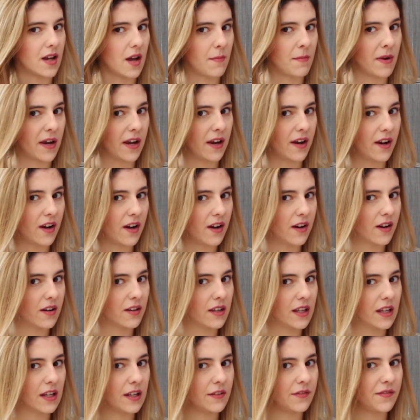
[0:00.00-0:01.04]
that my hair
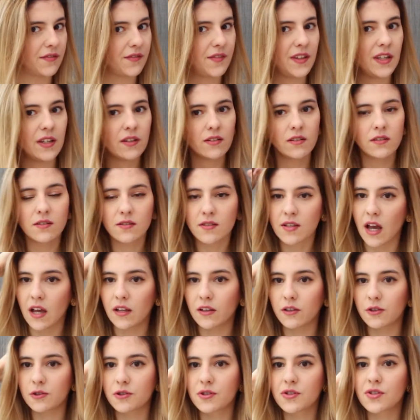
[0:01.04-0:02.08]
feels
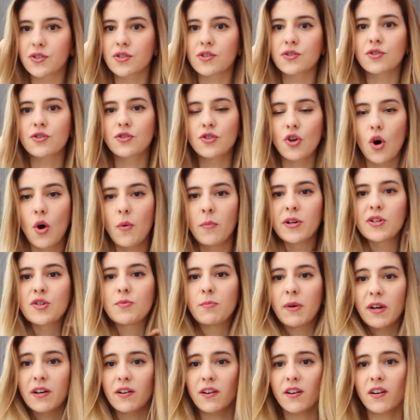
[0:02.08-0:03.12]
and looks so
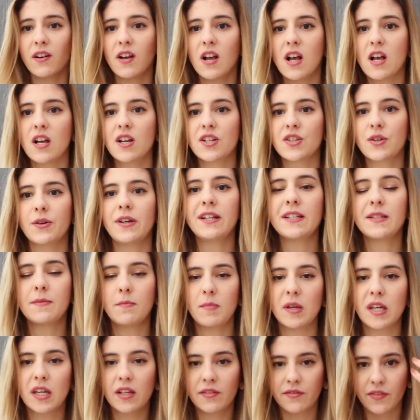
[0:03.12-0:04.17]
much better. So it is a
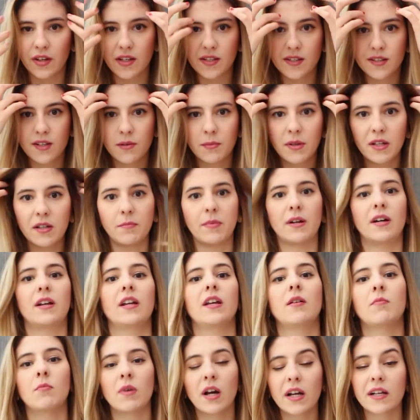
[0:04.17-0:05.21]
big investment, but
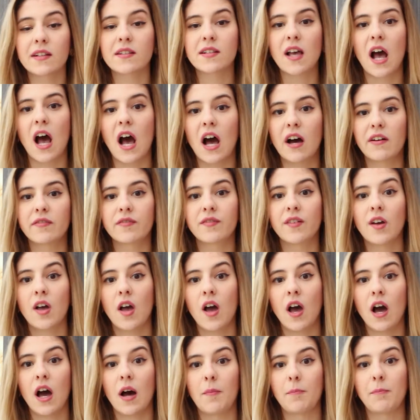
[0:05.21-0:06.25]
it might have
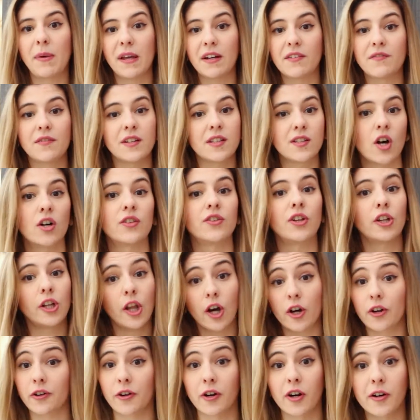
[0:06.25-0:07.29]
benefits on the
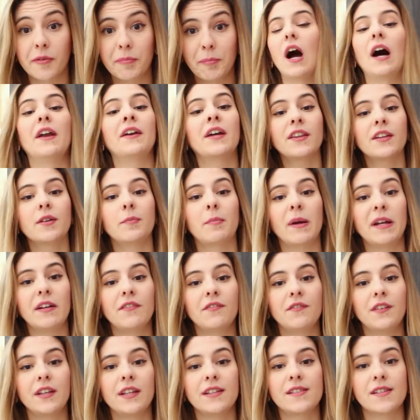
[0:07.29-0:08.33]
long run. Another
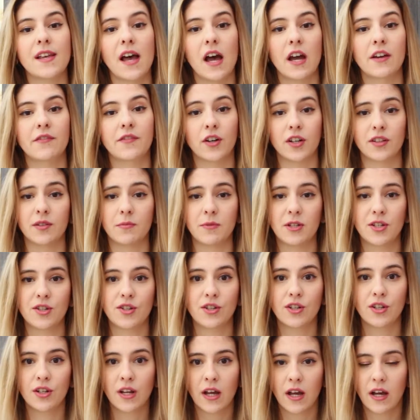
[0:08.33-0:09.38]
benefit I forgot to
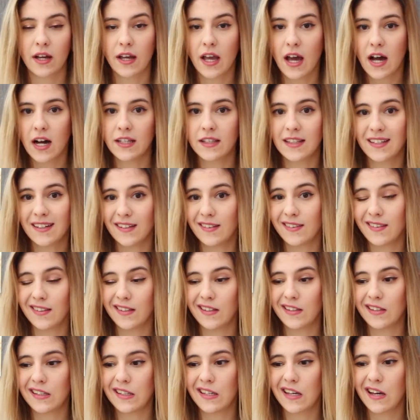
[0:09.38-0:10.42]
mention, I had
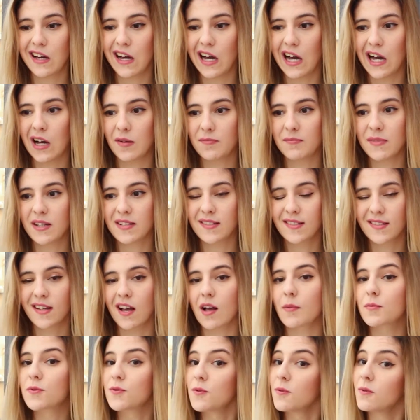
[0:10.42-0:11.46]
the um,
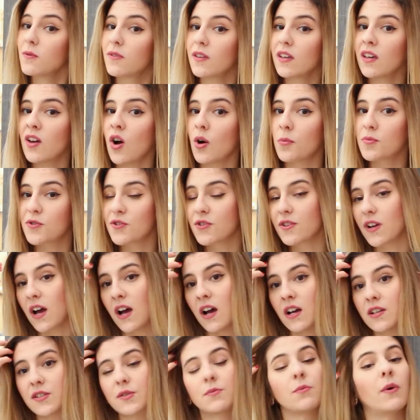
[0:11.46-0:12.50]
scalp soothing option
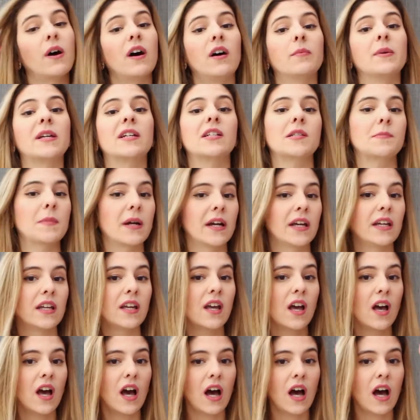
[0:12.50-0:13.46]
as well because my